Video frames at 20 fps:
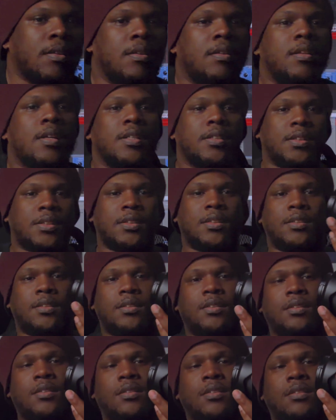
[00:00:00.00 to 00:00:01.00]
this
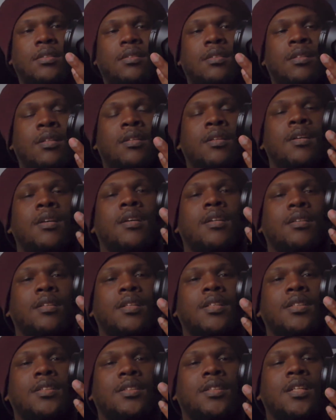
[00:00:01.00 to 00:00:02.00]

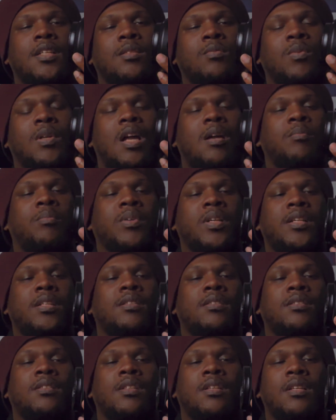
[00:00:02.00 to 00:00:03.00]
lens gets. When I
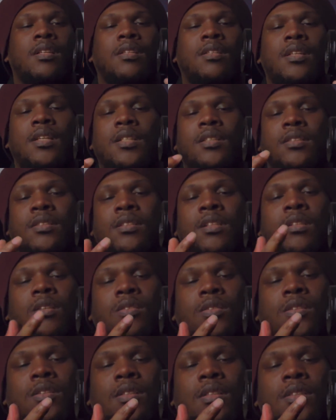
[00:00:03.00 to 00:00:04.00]
bring things
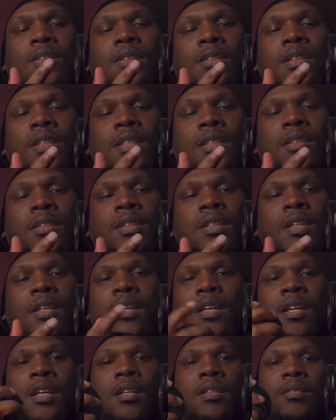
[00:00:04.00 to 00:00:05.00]
close to this lens,
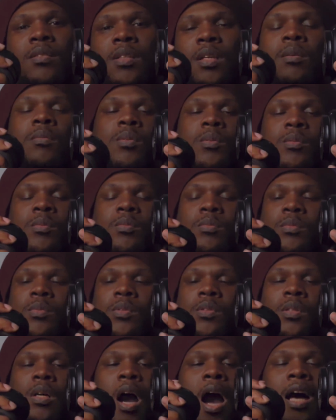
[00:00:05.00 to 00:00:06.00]
it
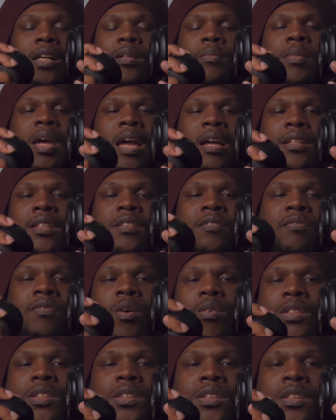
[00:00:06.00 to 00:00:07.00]
automatically
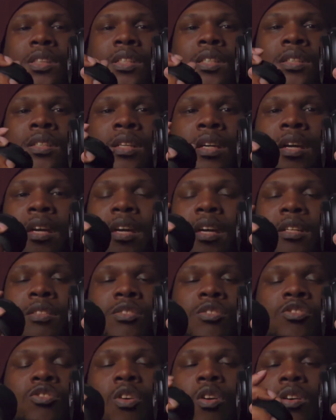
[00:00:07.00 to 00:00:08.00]
focuses in and
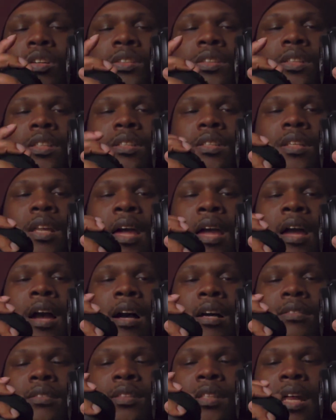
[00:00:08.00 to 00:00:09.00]
draws into that
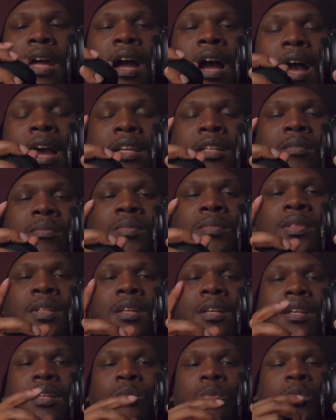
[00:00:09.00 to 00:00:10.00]
item
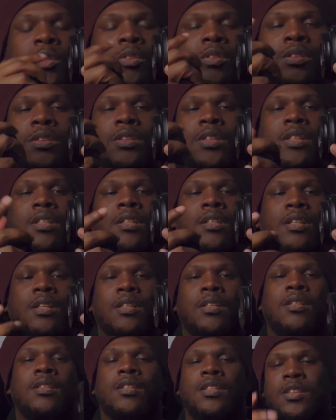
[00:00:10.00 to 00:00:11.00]
where you can see it
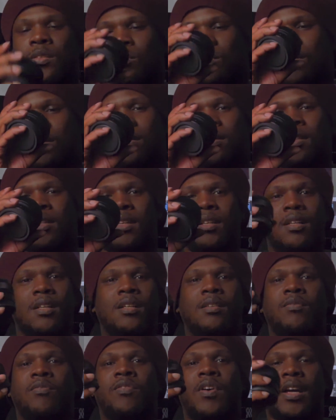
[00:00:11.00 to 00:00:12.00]
clearly. This one, it
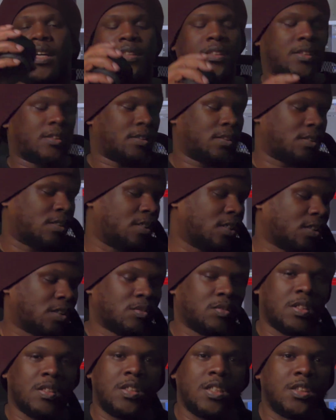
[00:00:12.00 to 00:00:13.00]
fights. It
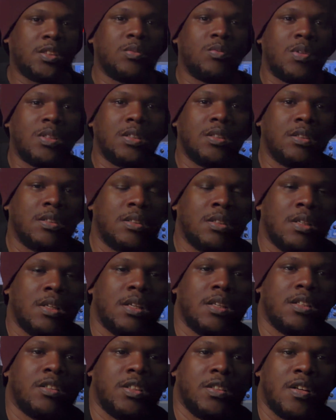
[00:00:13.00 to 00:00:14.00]
doesn't want to
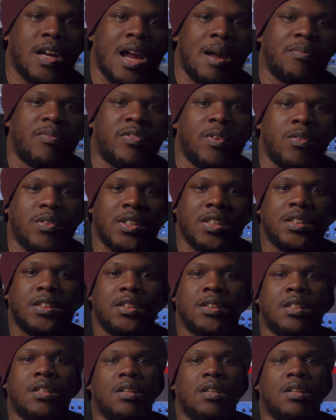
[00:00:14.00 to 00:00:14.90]
grab focus